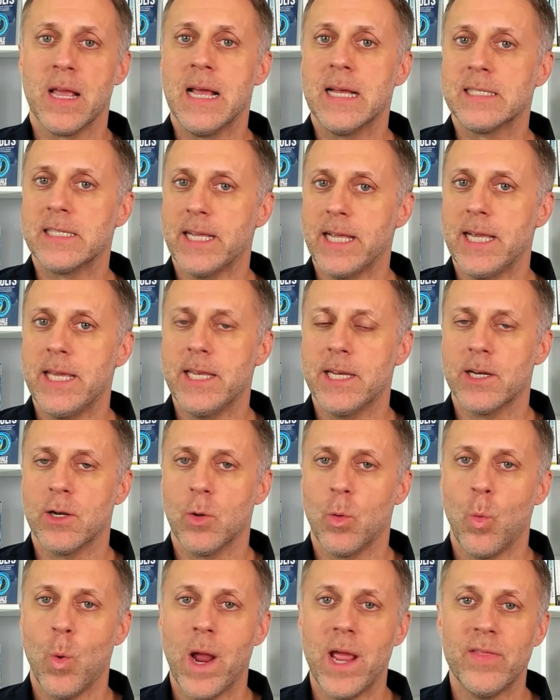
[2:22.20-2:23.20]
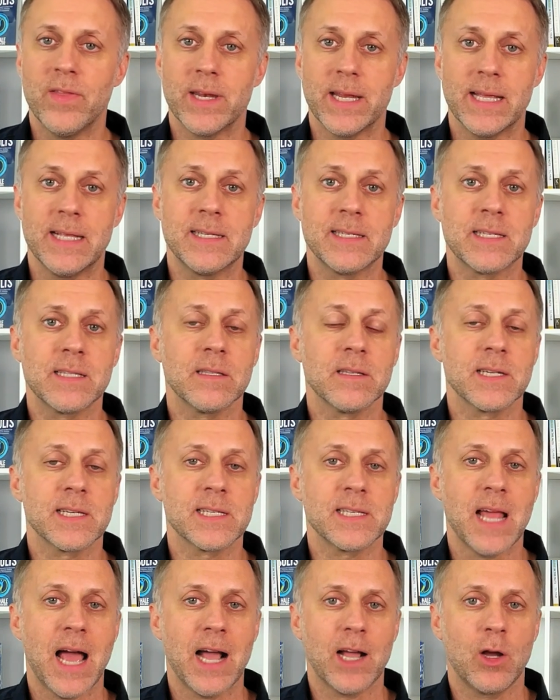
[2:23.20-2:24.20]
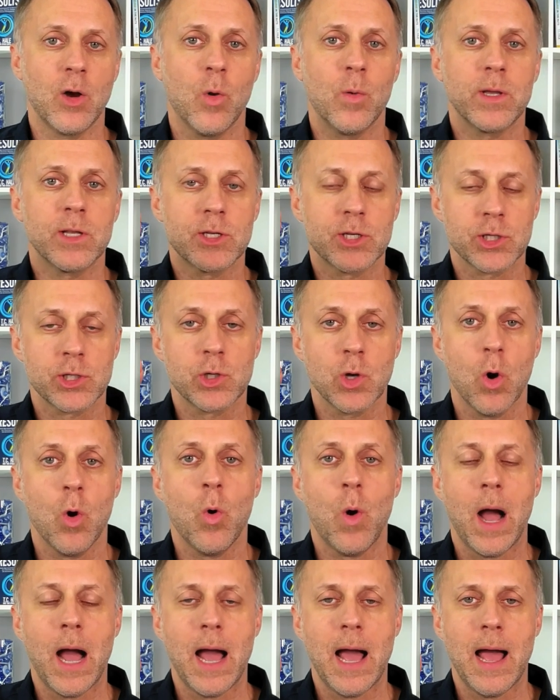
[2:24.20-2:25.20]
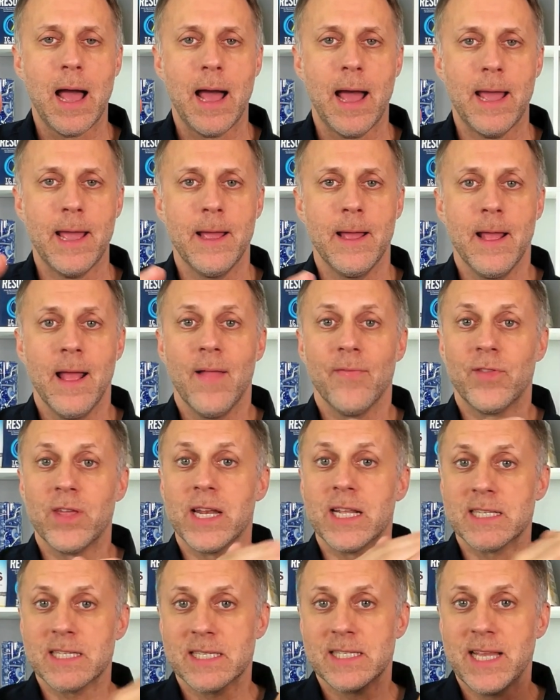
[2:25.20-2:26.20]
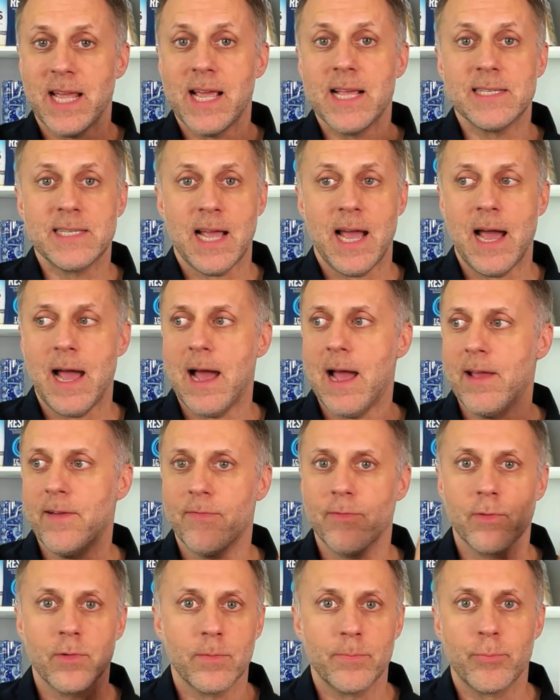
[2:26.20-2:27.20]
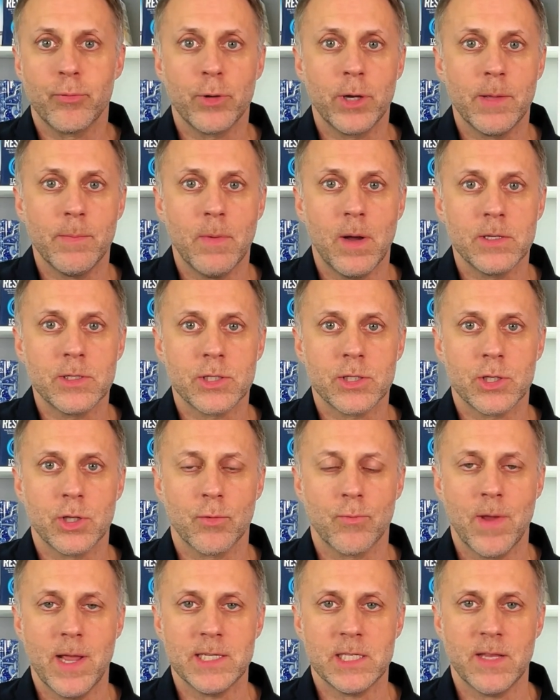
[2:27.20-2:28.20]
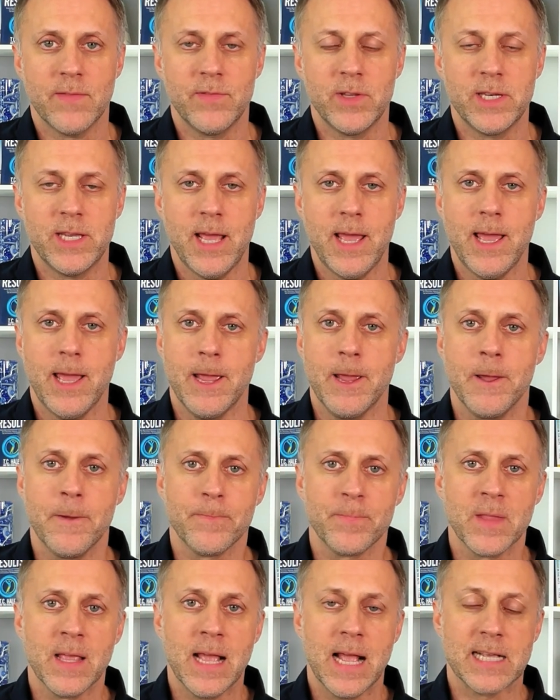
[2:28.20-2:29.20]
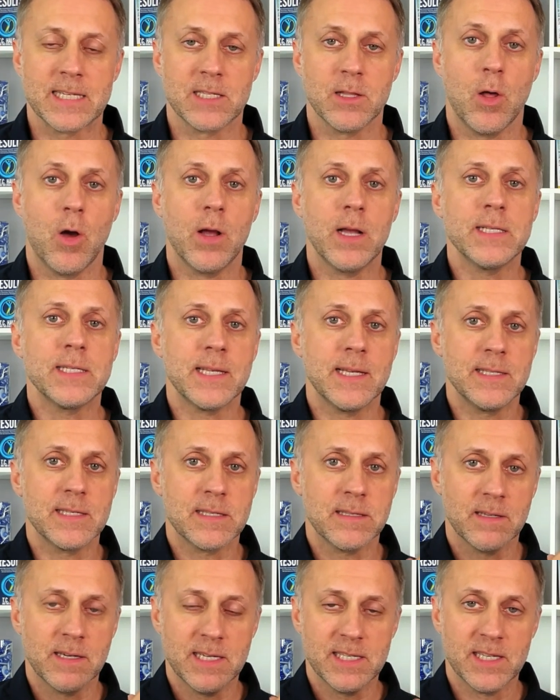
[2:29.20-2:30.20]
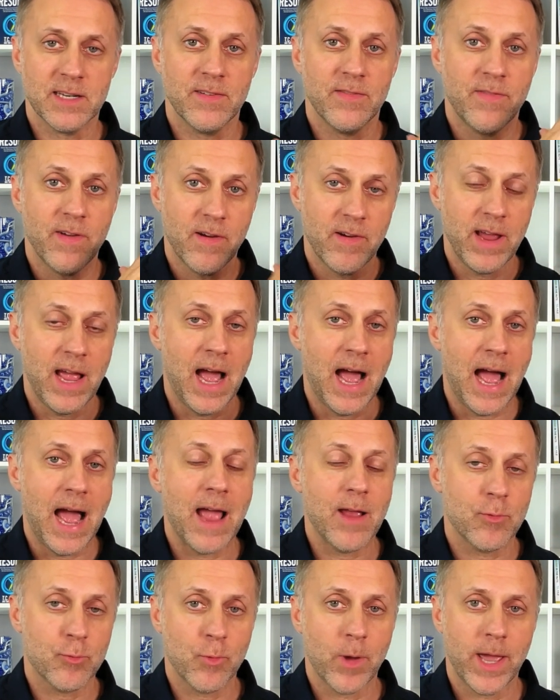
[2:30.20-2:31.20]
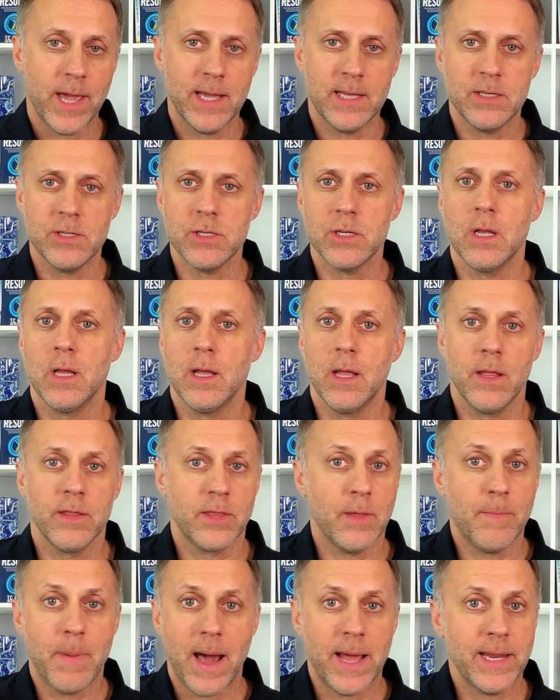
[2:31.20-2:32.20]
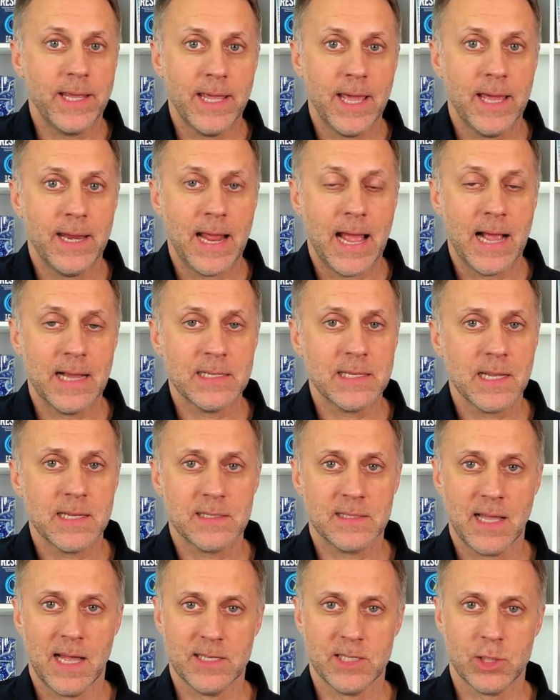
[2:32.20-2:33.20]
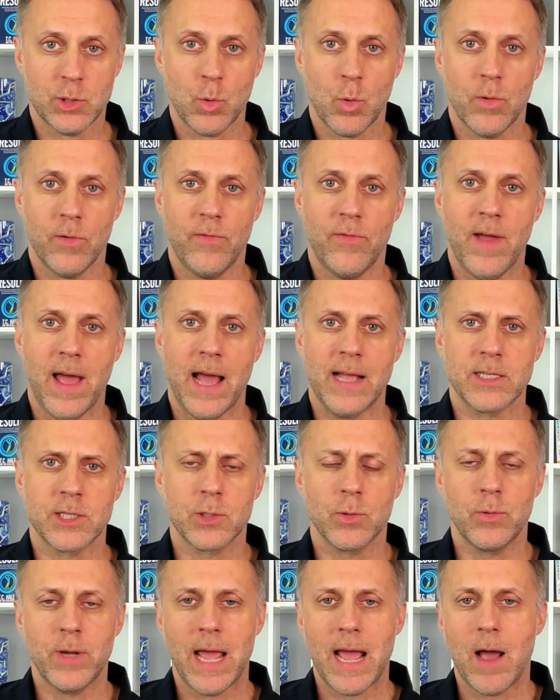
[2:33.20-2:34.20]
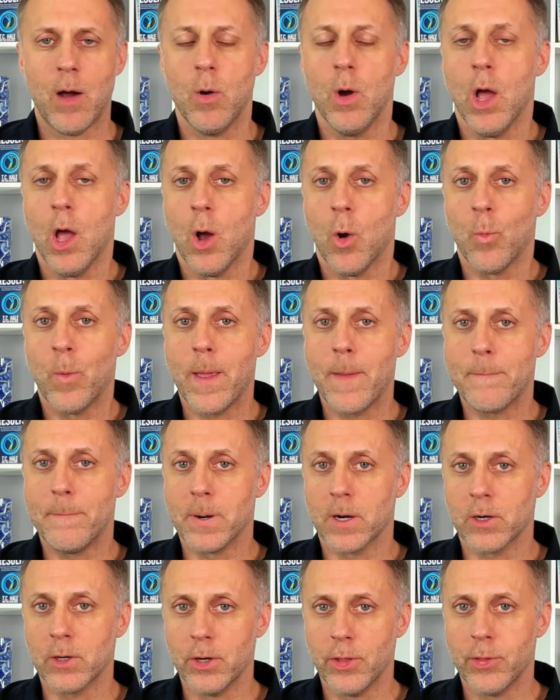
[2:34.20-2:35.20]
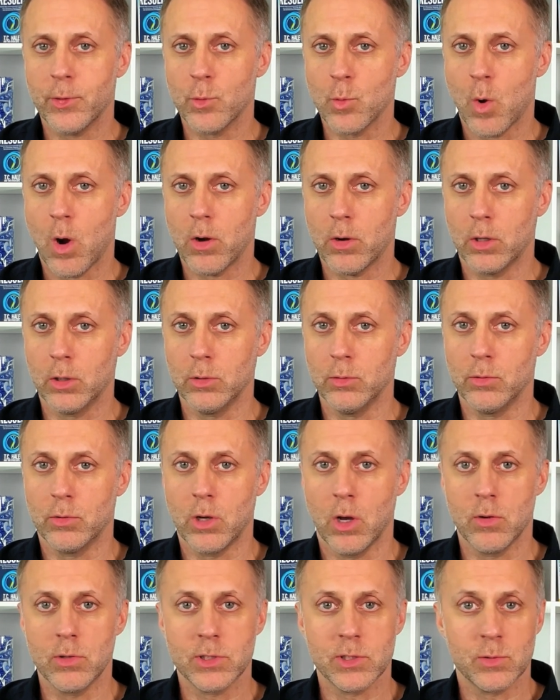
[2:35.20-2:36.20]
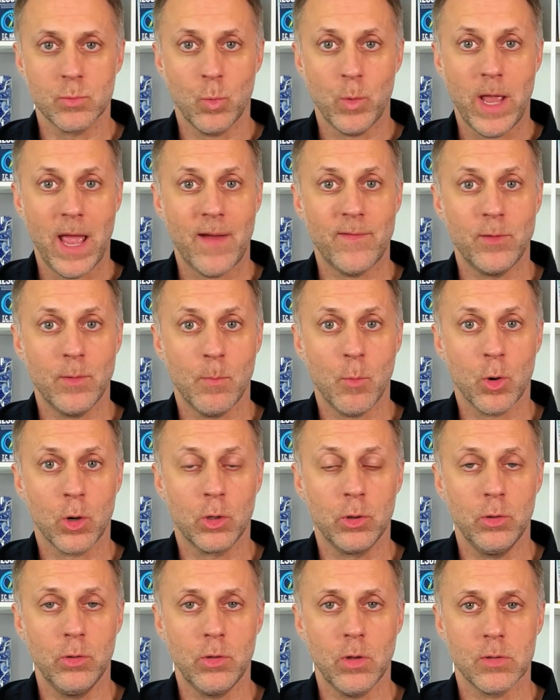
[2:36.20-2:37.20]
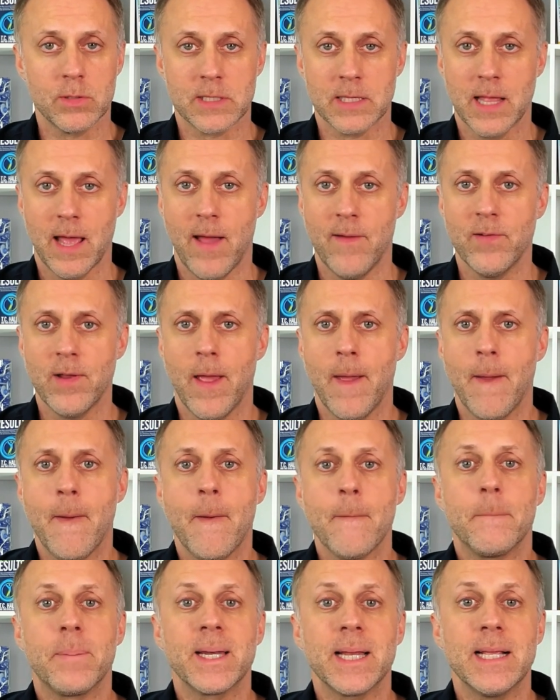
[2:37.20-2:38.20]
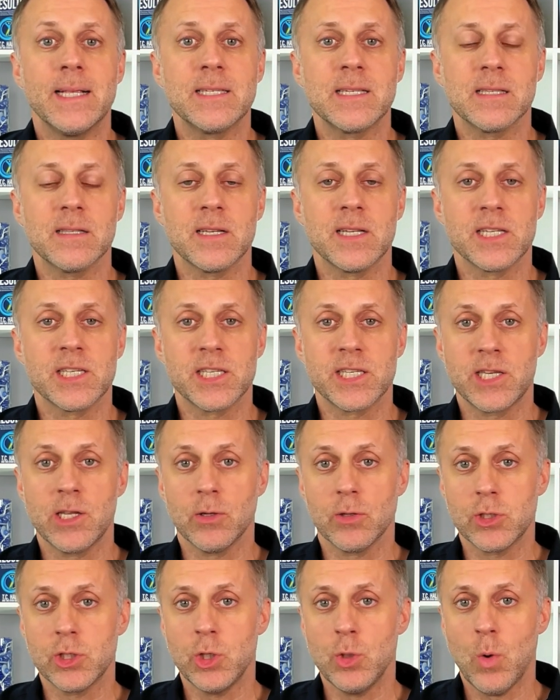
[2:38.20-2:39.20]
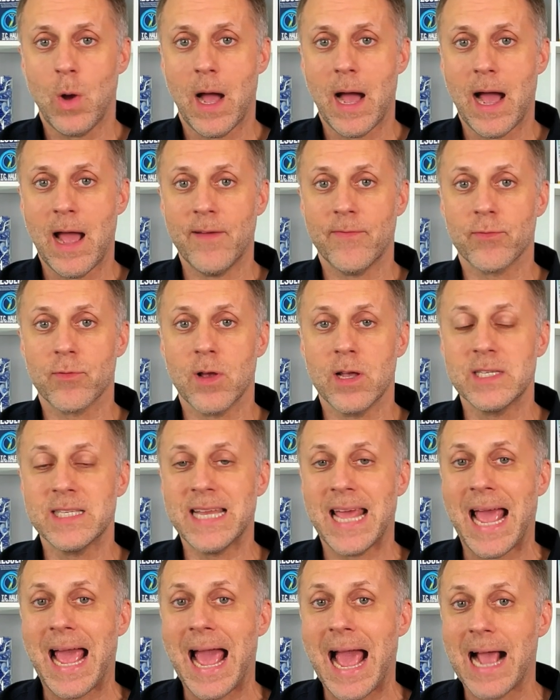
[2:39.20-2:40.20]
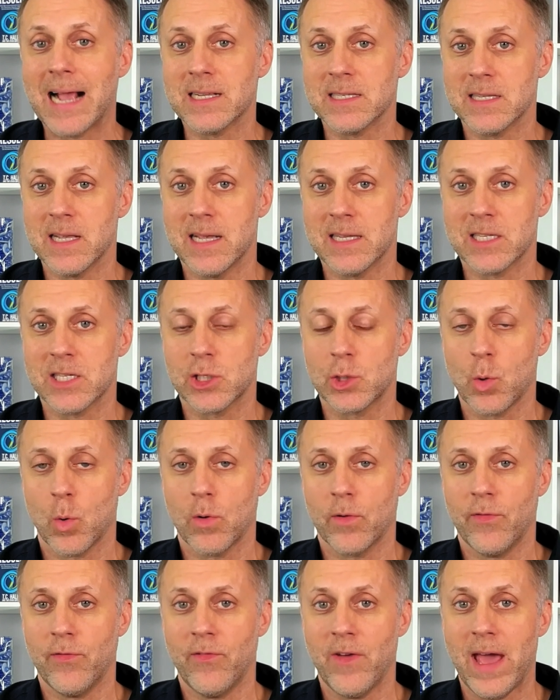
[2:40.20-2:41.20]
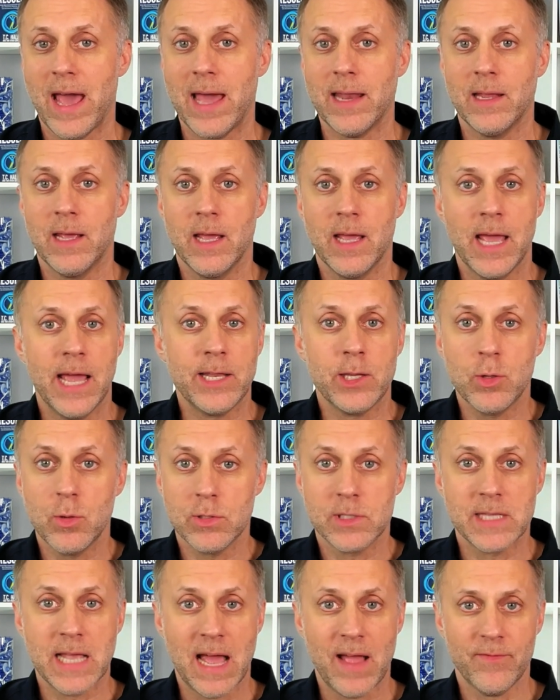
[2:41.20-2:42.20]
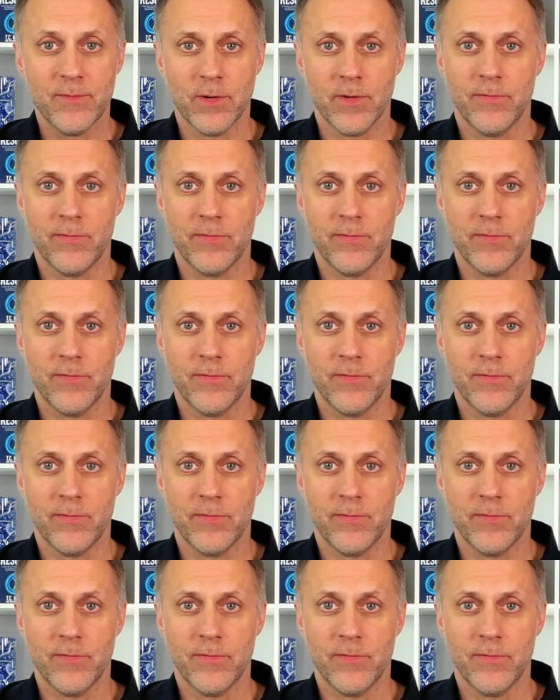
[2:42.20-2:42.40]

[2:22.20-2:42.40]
to eat in a way that insulin is not going so high that it stays high for pretty much the rest of the day. As long as insulin is in a very high range, the body can't access that stored fat. So now we burn through our glucose, we have no more glucose left, but insulin is still too high for us to access stored fat and use that for